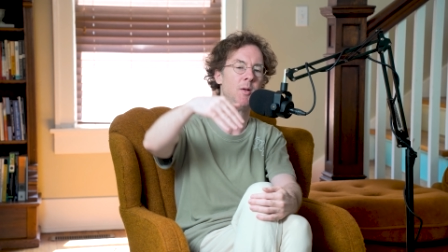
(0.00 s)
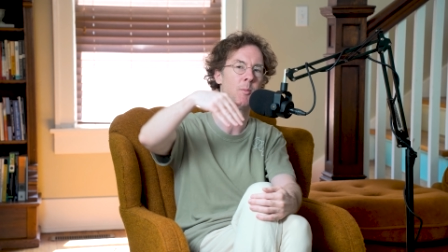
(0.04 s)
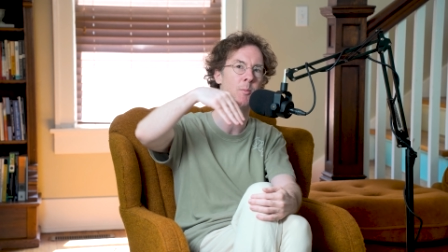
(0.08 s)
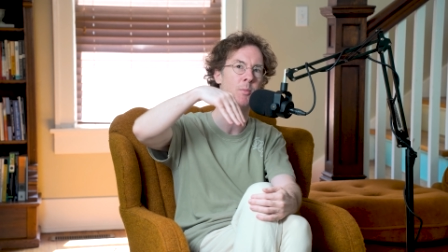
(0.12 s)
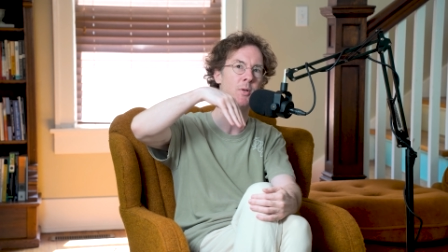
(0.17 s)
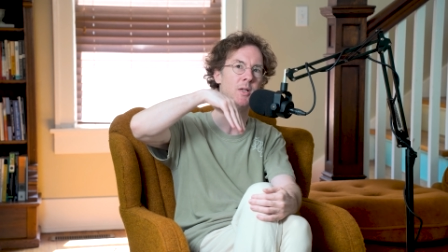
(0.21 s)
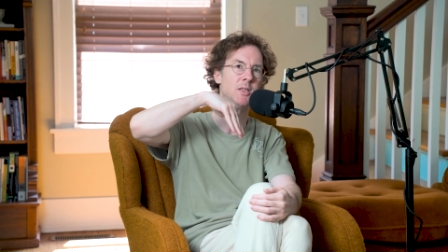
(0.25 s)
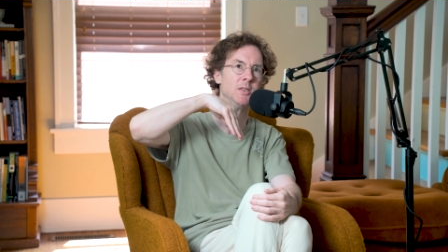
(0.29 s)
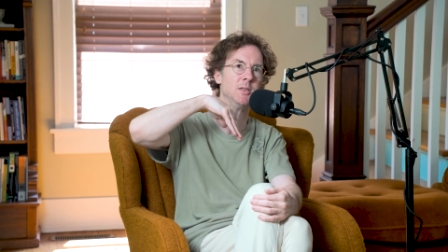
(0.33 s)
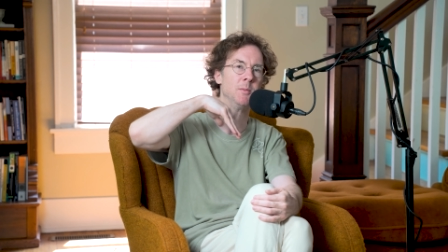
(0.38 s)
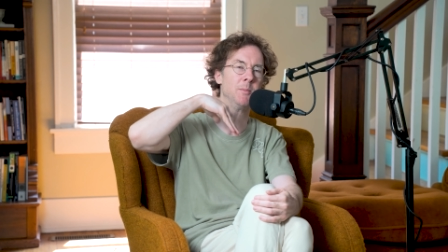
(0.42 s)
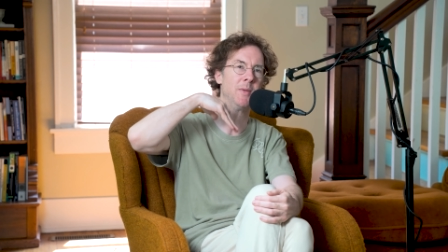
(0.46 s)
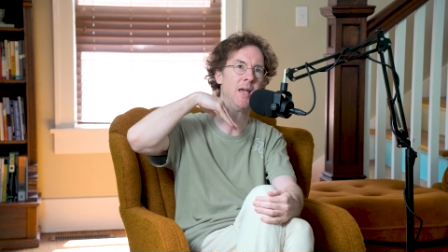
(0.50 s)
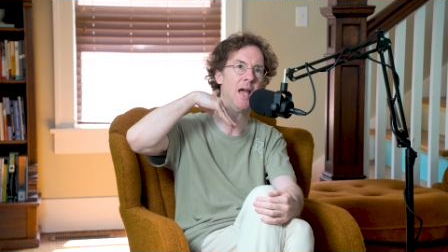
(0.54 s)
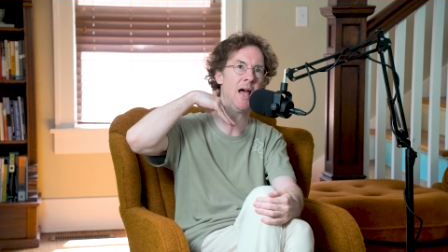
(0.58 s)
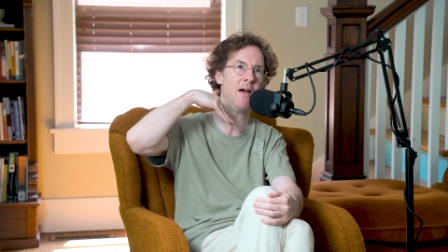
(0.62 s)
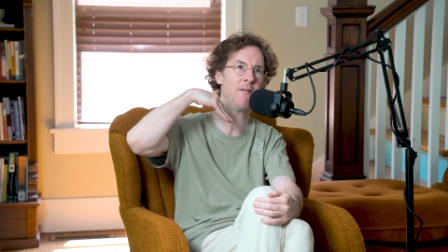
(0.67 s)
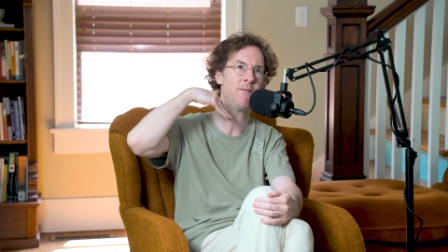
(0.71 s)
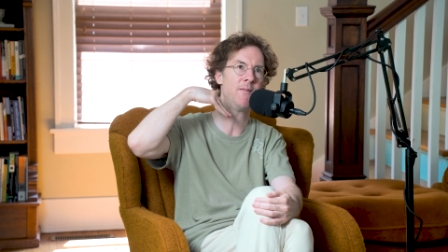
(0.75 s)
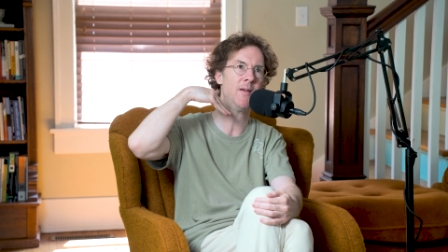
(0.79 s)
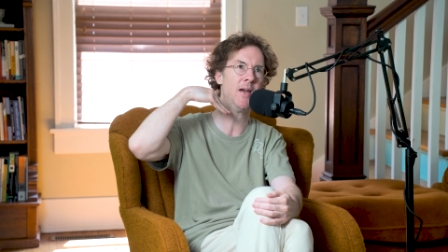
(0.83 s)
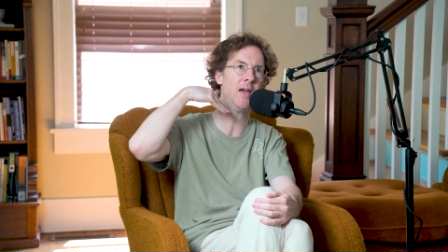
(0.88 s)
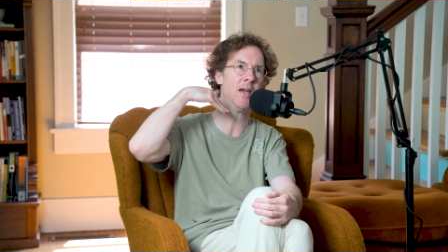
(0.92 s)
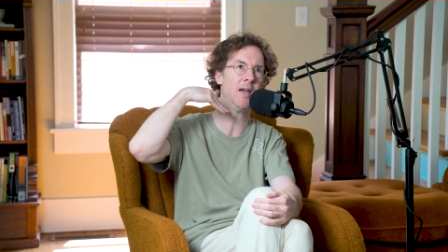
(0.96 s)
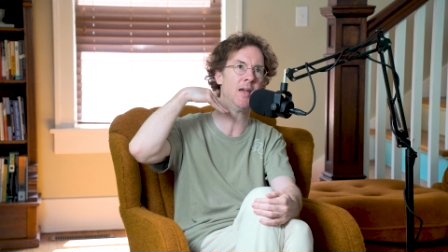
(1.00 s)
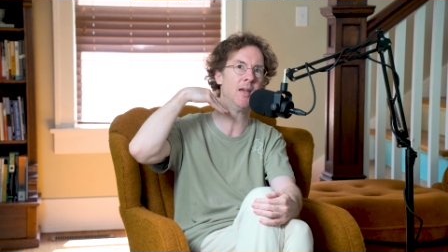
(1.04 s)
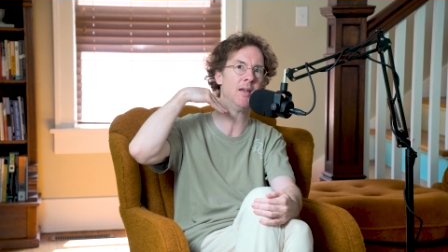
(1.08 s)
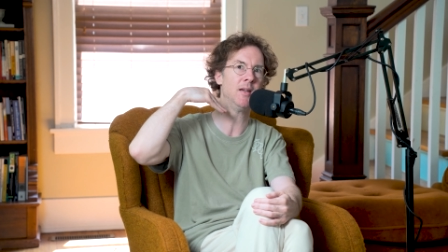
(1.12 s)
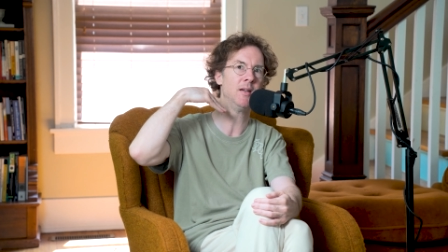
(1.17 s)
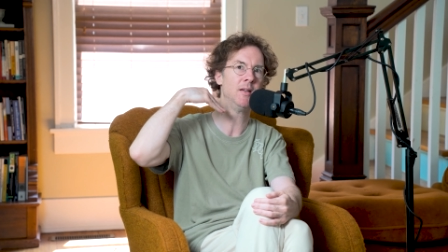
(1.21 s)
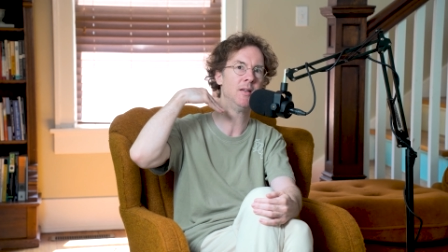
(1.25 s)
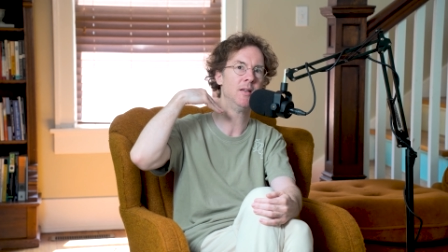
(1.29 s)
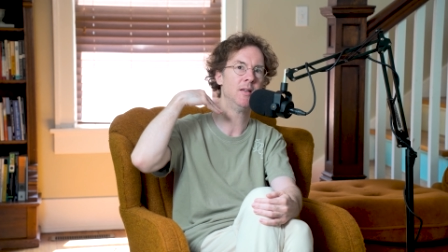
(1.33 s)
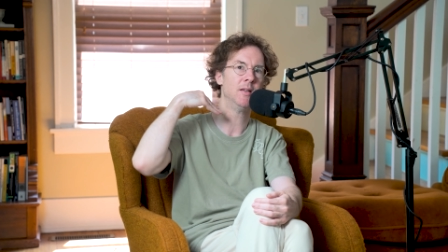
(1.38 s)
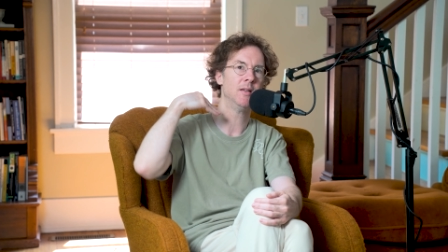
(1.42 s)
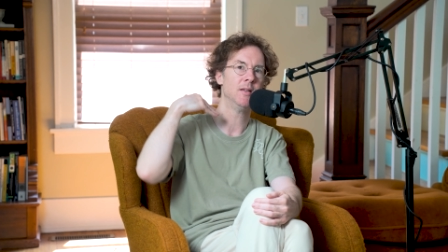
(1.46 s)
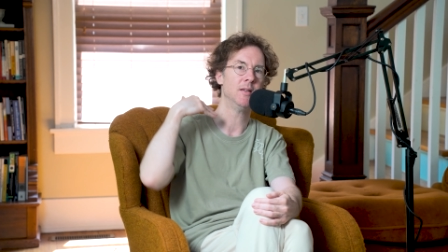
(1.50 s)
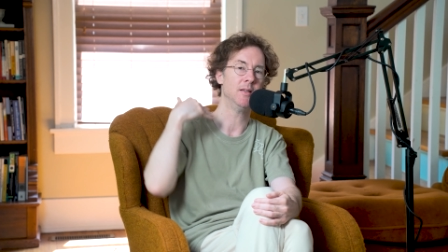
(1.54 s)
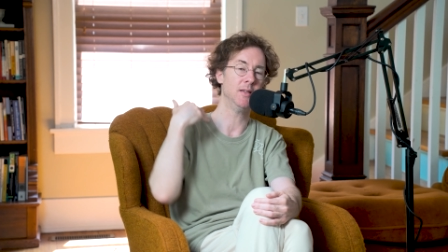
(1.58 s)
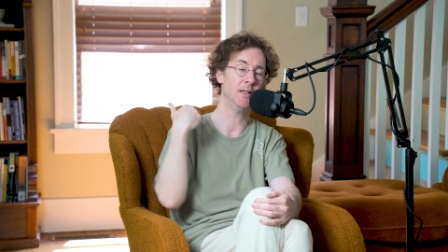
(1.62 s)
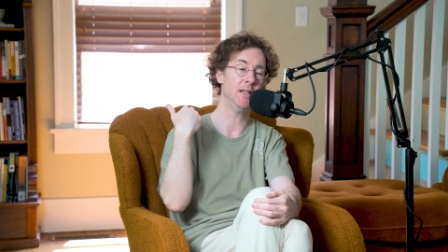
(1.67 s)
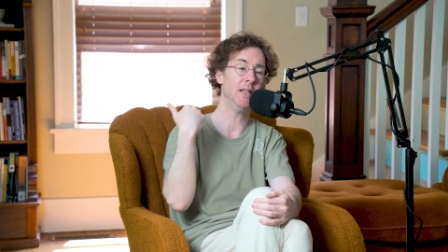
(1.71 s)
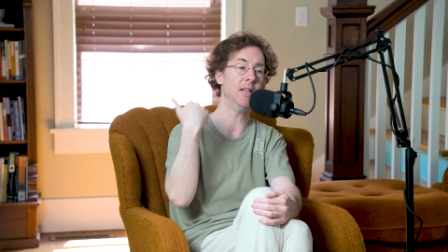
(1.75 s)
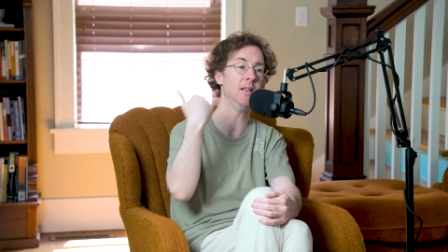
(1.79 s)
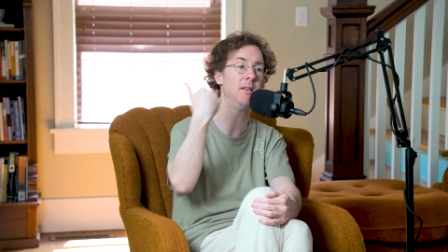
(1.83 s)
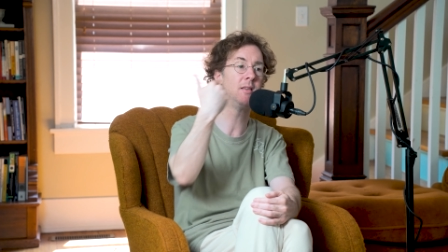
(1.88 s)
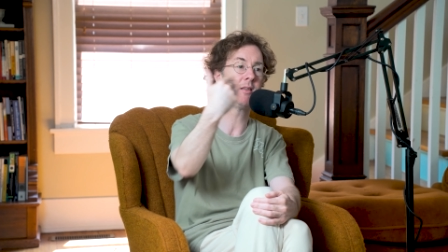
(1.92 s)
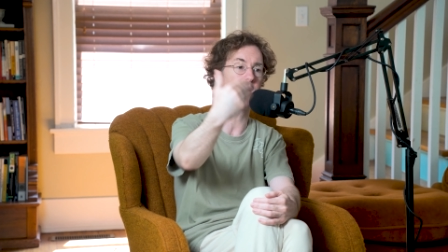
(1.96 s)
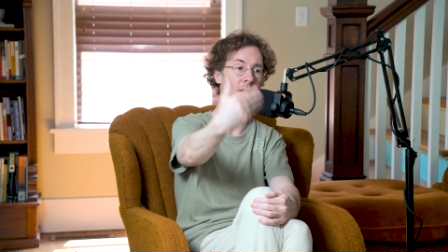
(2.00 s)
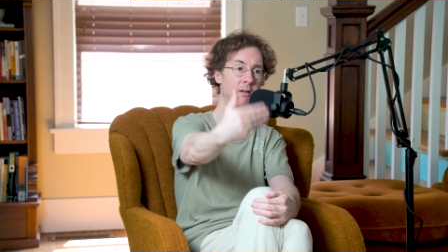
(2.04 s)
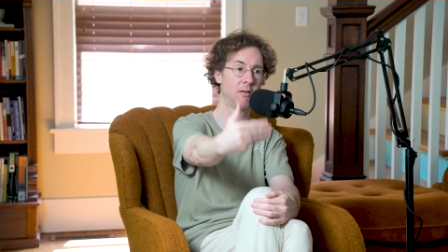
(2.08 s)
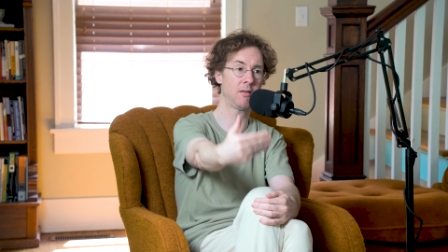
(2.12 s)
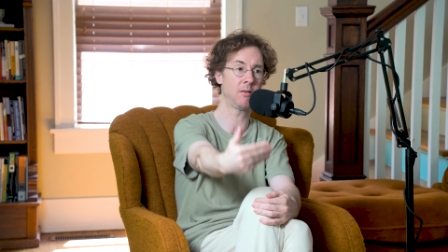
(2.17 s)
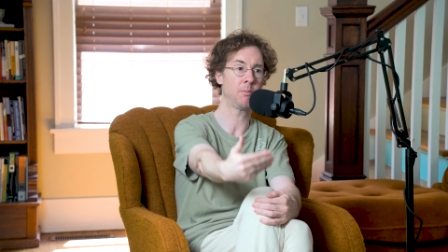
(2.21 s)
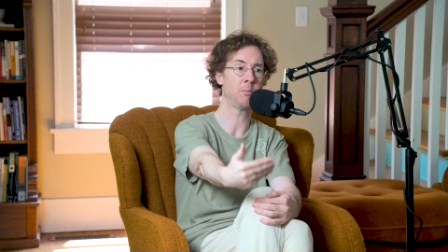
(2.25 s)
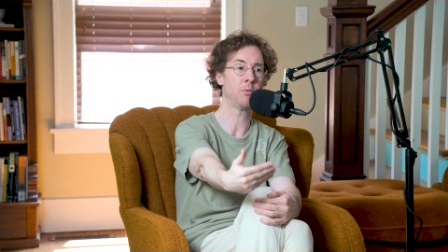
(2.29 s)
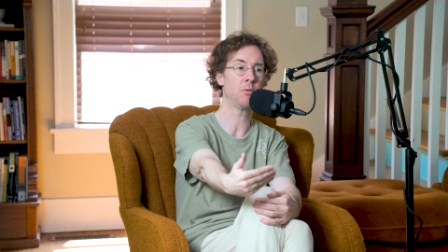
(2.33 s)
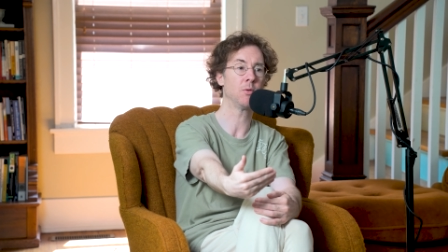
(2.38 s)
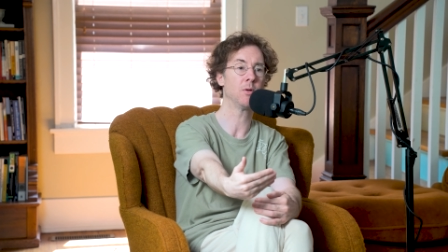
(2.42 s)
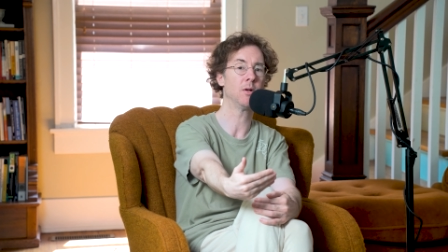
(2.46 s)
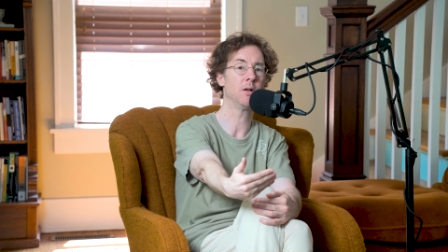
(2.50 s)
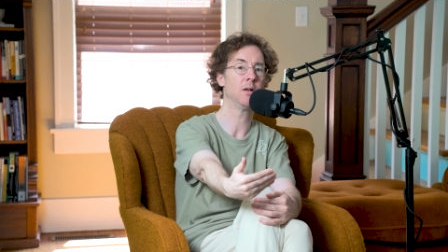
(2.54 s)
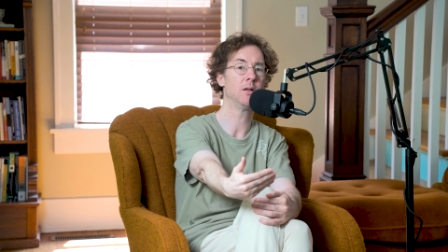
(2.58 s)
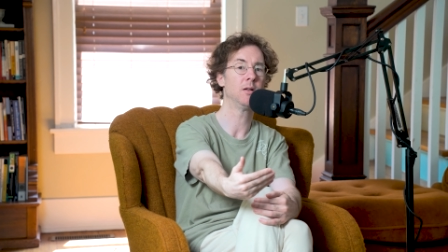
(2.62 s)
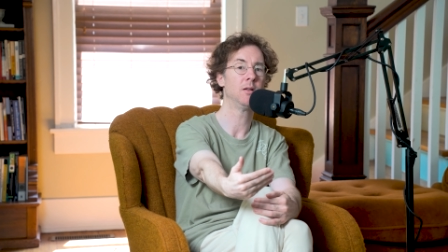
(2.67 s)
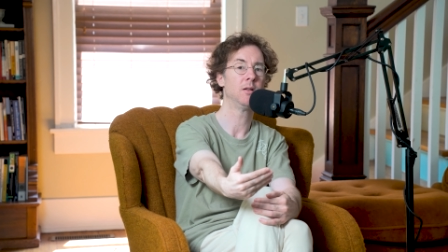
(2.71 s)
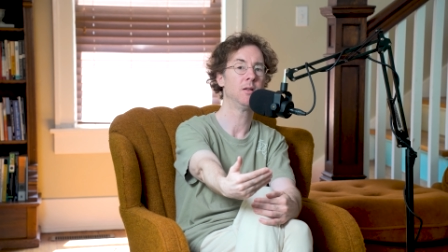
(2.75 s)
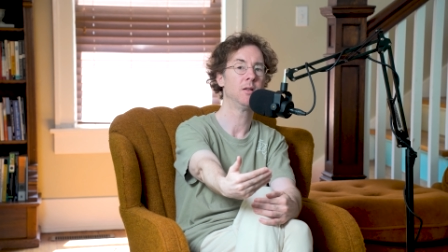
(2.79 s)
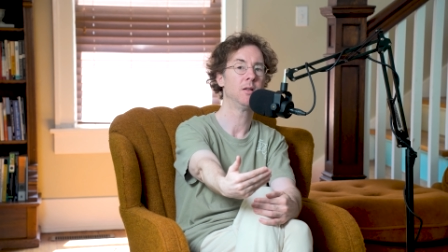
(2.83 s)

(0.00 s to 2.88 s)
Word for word: Prism Cafe needs our support.